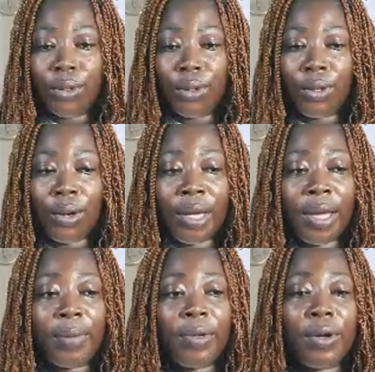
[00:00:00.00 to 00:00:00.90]

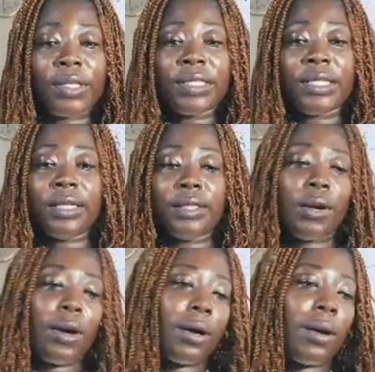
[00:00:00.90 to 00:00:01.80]
Okay, because
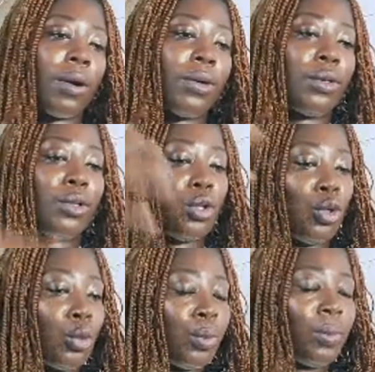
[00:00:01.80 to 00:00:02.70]
TikTok or
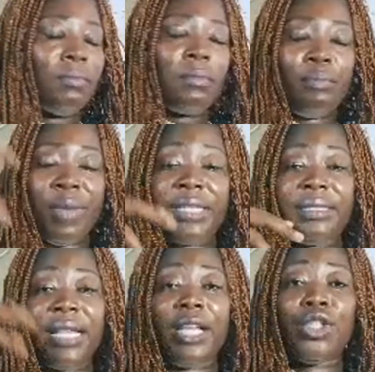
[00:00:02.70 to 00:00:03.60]
YouTube may
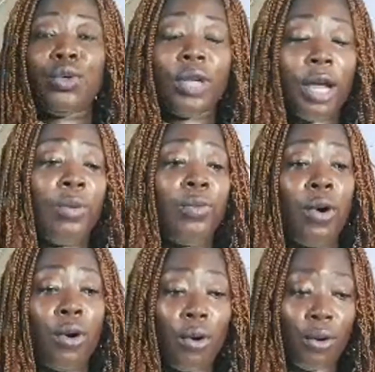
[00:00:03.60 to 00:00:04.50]
send you a
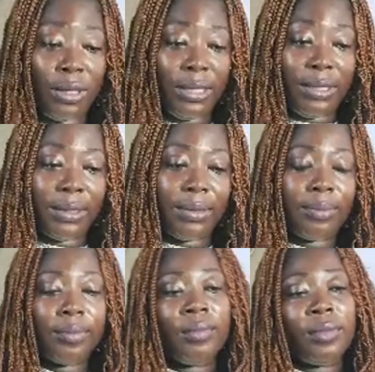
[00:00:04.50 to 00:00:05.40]
wrong audience.
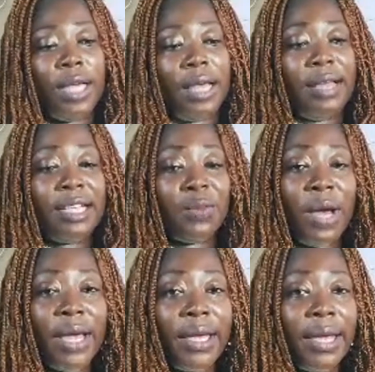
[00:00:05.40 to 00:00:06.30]
And that's
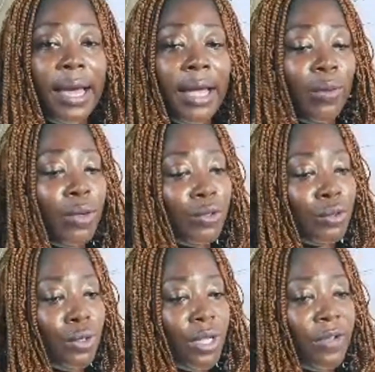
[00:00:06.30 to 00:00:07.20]
why I want to
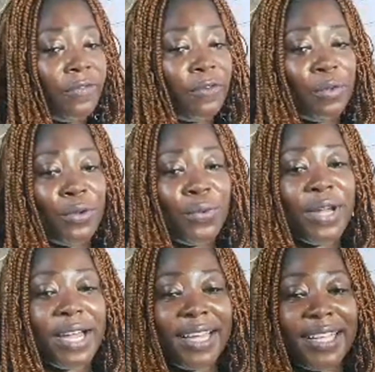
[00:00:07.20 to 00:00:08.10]
hear from you
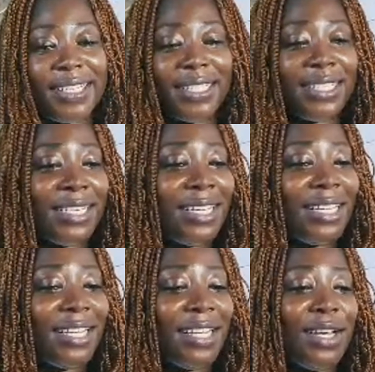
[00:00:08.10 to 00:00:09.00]
guys.
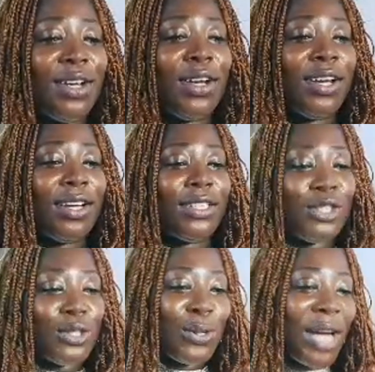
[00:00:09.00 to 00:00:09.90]
Do
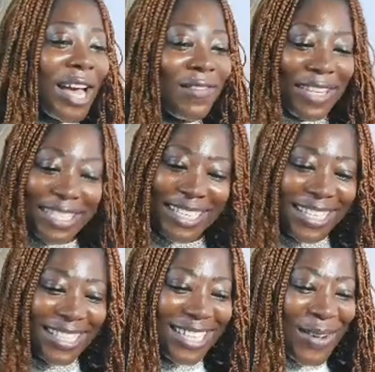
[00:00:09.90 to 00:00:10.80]
you have a
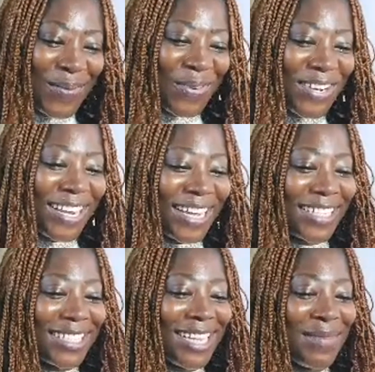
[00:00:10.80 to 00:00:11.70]
digital
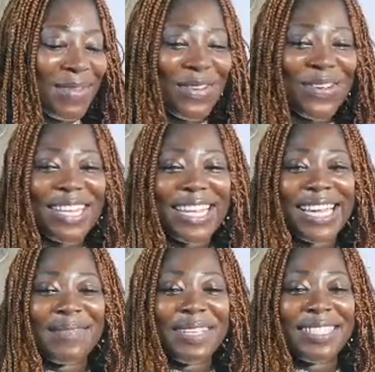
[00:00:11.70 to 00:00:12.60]
product? Let me know in the
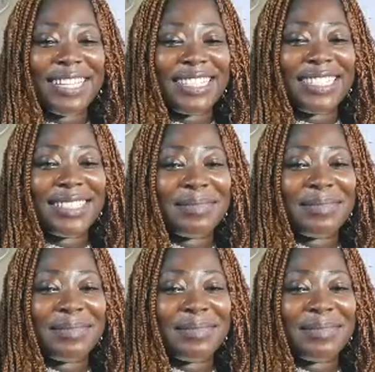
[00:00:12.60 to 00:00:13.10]
comment section.